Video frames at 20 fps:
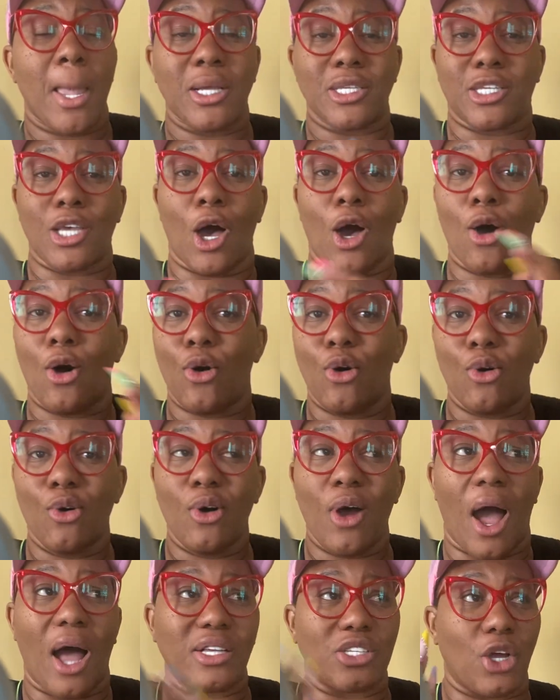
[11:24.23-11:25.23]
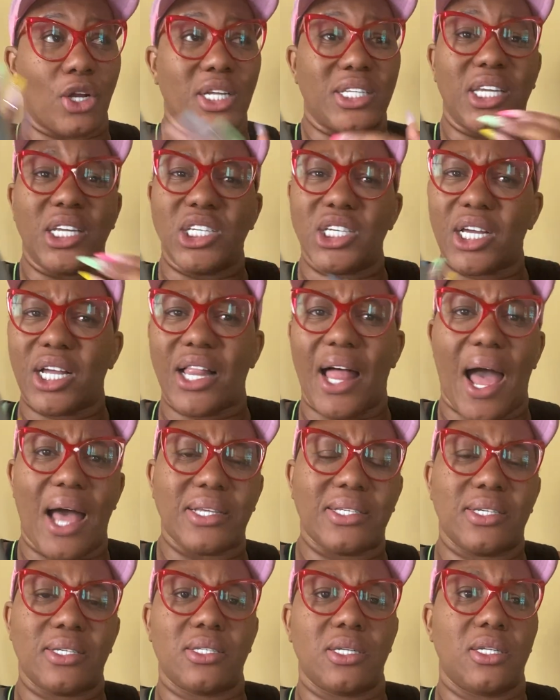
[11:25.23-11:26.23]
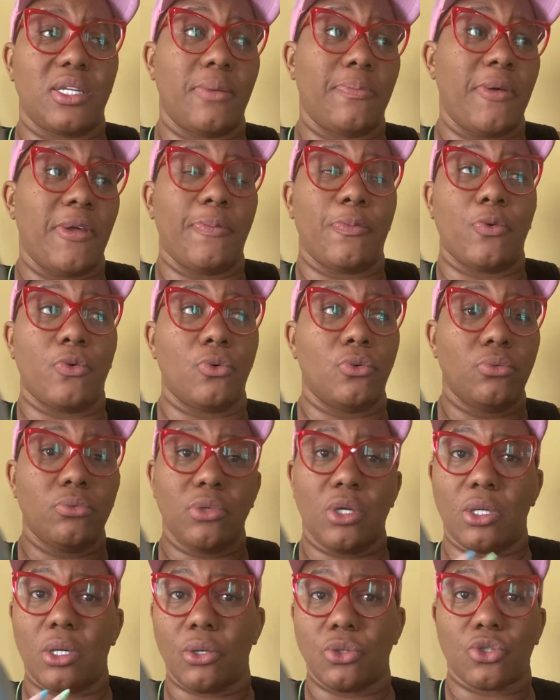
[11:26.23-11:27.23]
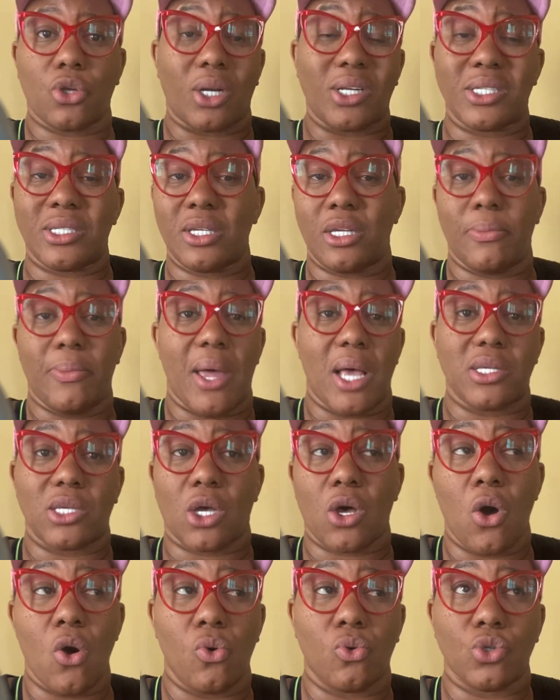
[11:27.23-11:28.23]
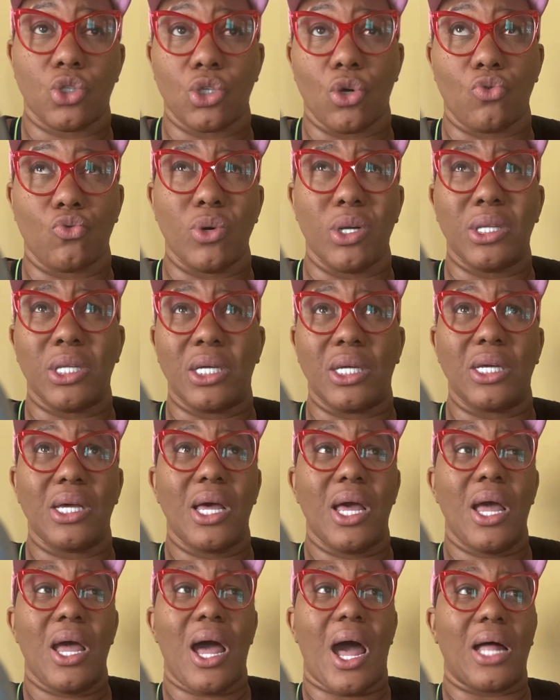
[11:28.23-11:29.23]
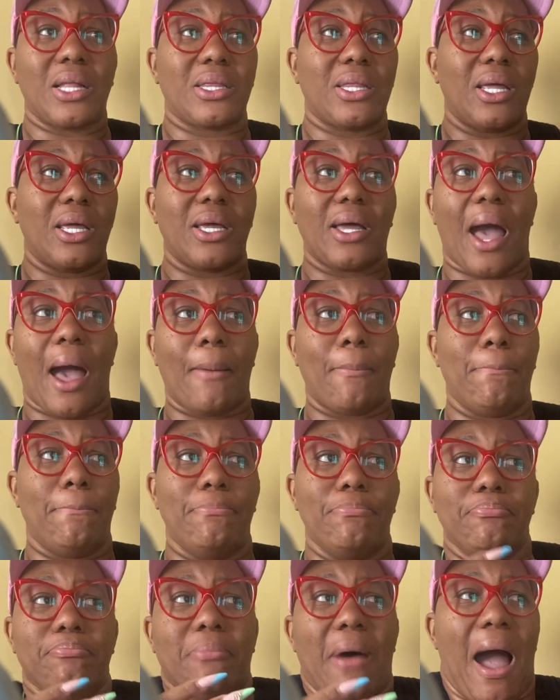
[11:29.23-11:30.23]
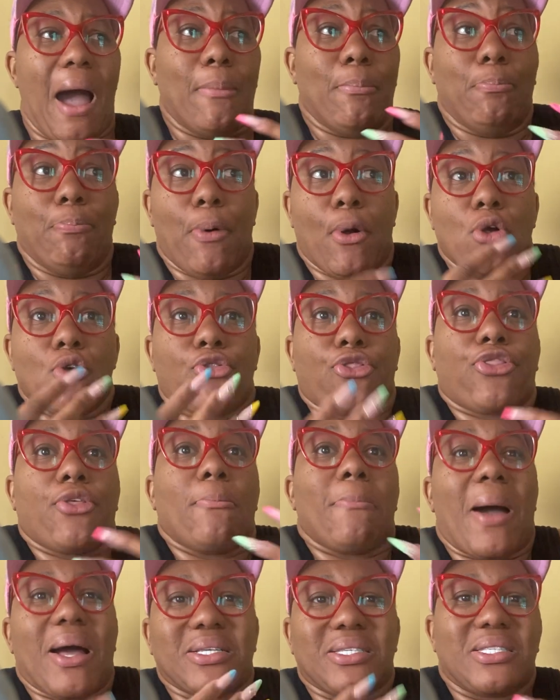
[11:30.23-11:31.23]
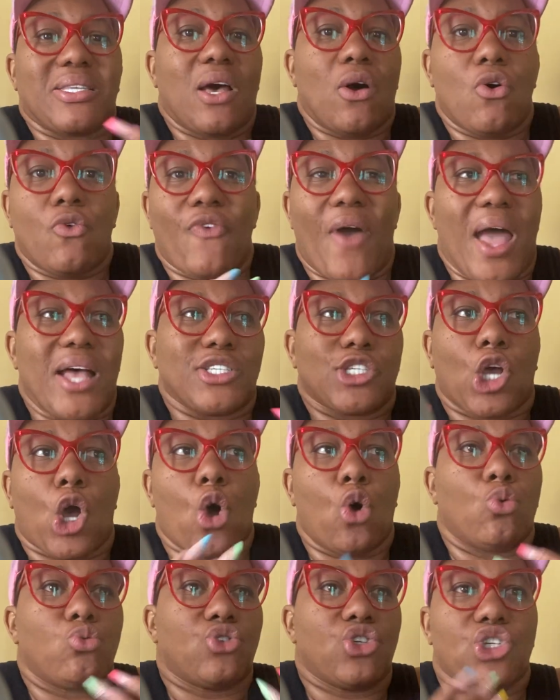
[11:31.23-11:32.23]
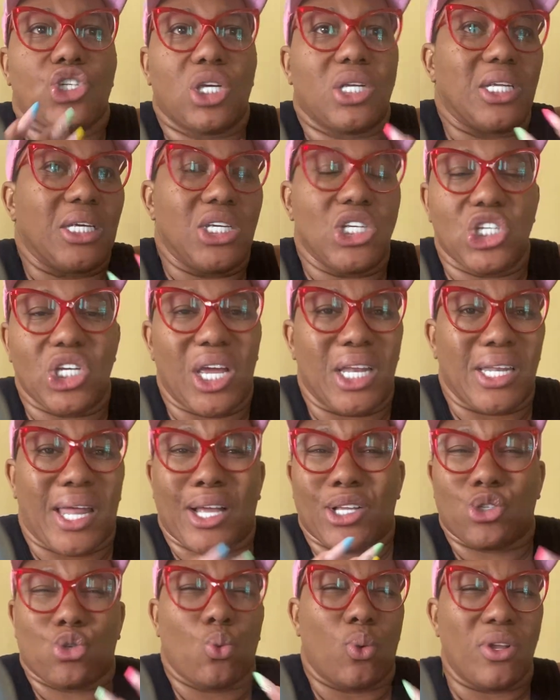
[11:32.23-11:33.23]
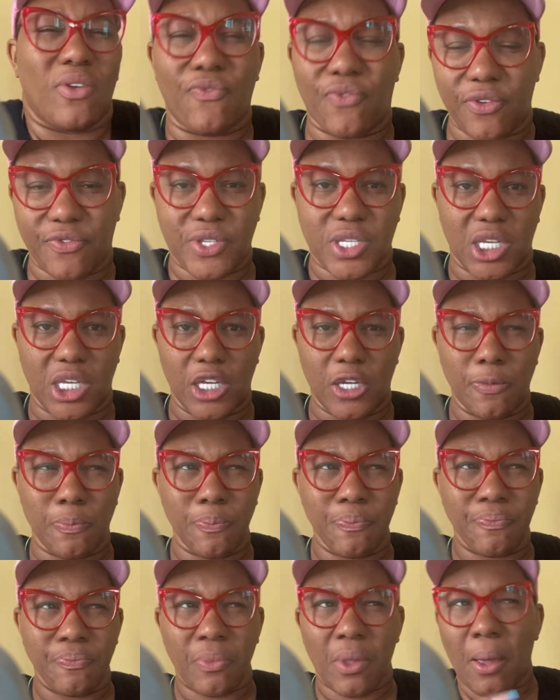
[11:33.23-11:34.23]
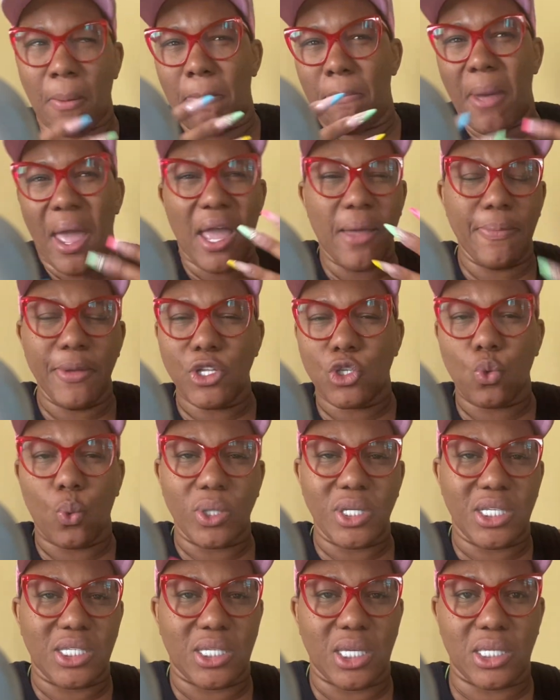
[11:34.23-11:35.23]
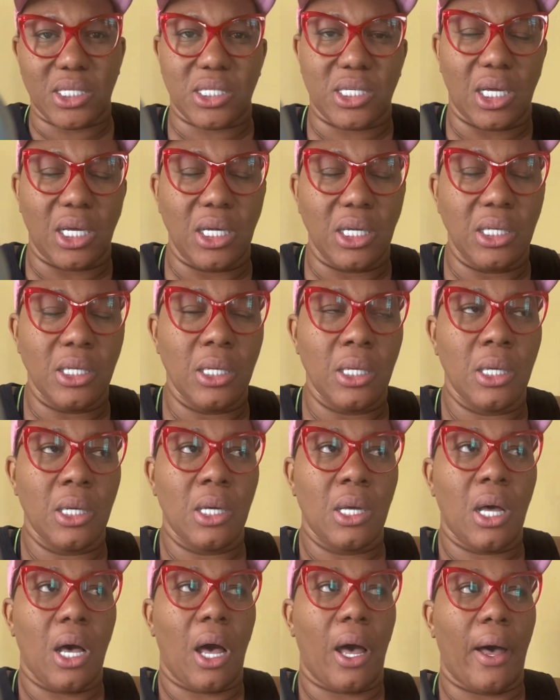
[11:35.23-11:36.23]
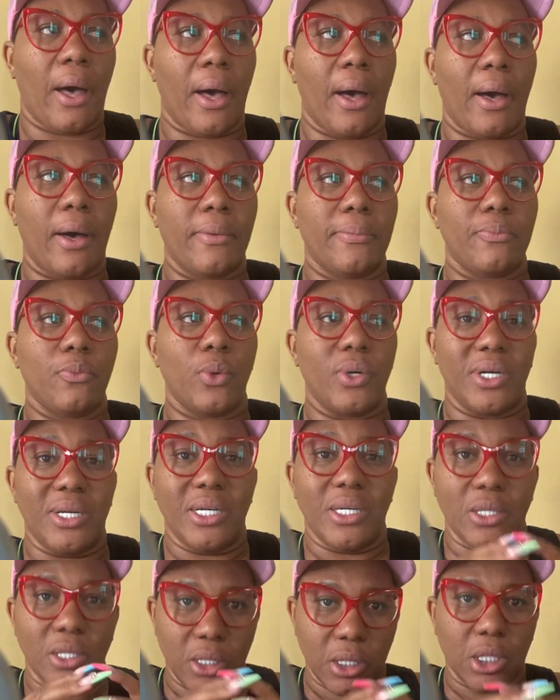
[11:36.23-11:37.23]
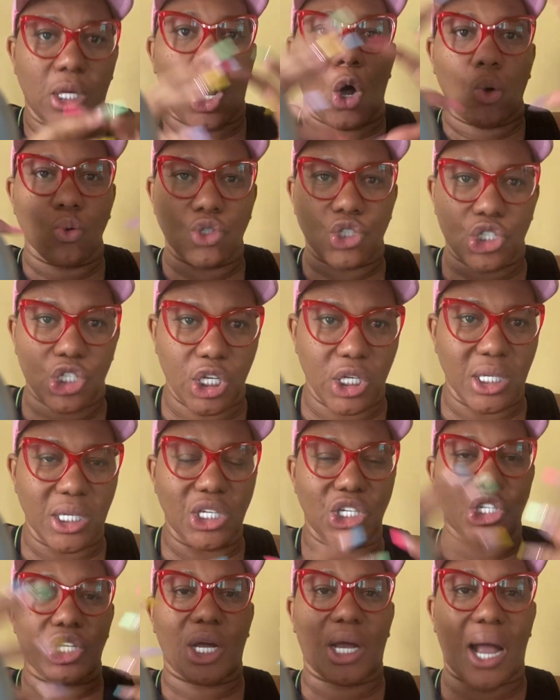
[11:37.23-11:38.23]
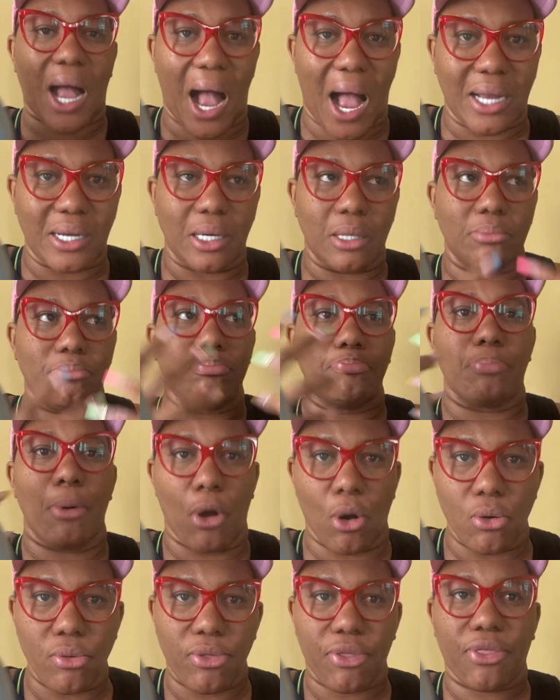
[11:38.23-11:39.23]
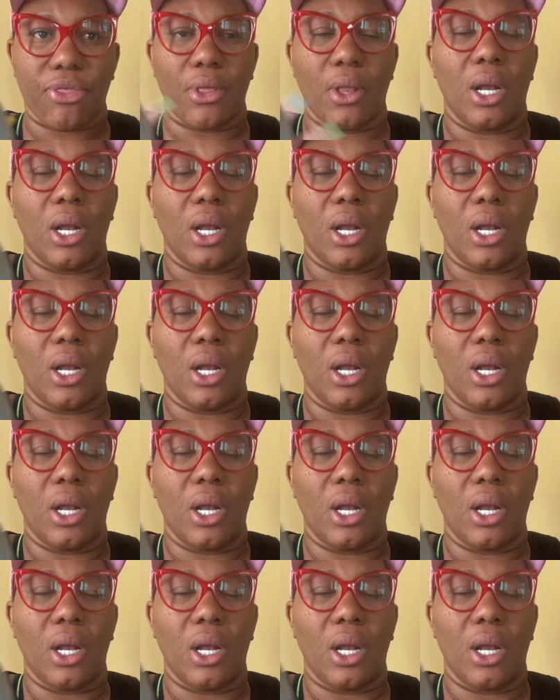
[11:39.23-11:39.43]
so I started teaching classes and then people, you know, started seeing me as a coach. So really, I think I I birthed myself as Coach Tanisha in like 2015, maybe 2016, um, when Coach Tanisha kind of birthed.